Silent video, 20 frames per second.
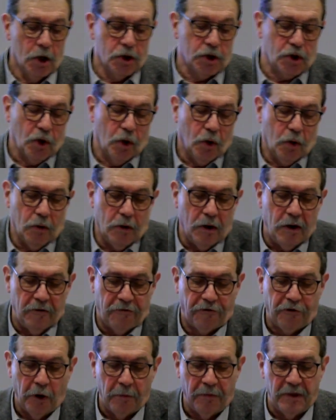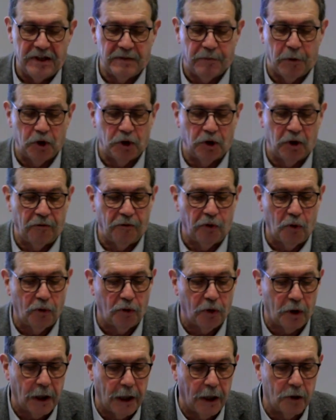So from this point of view,
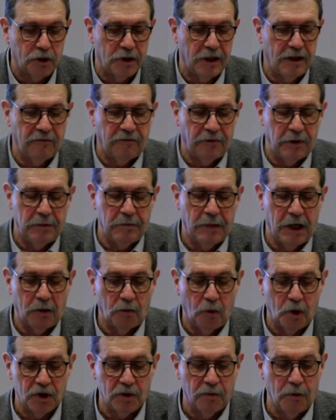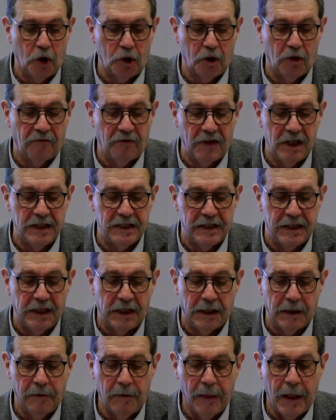the Clauser and Friedman was more
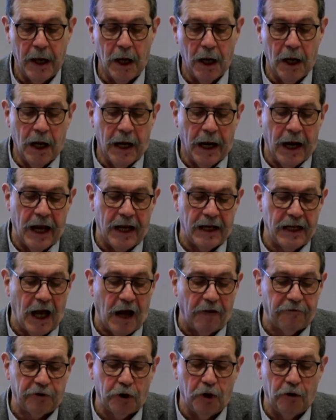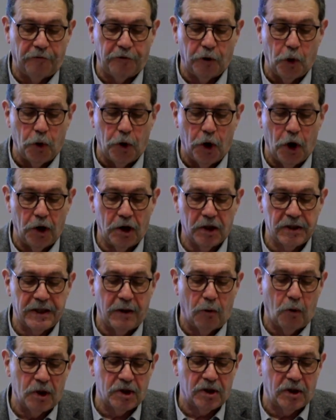convincing. And after a few years,
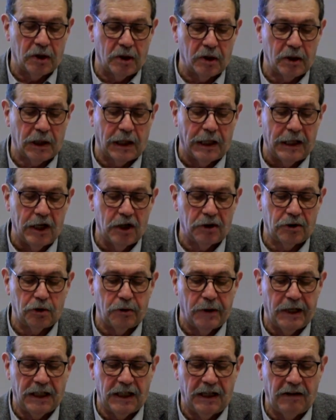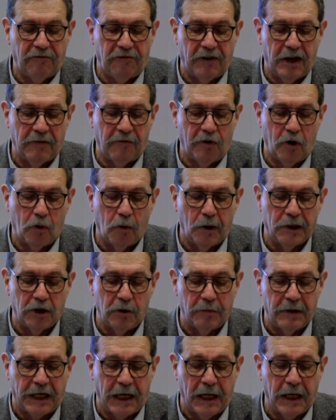there was a clear trend in favor of
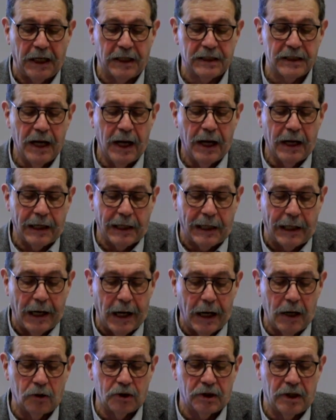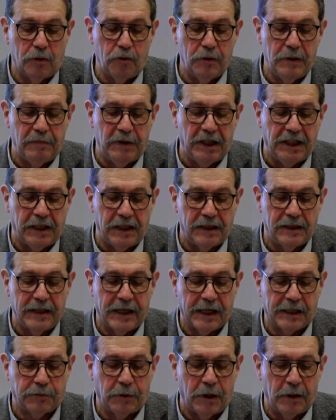quantum mechanics. Clauser repeated
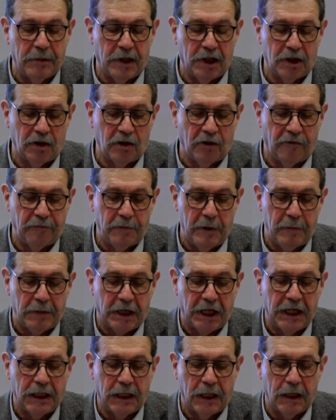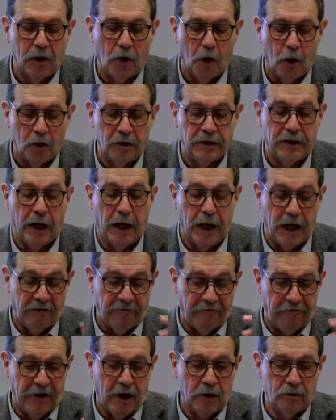the experiment of Pipkin and Holt
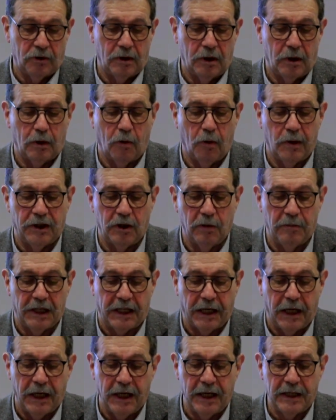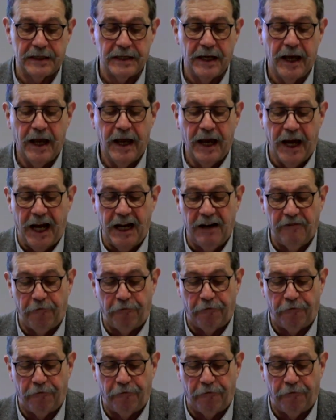and found quantum mechanics. And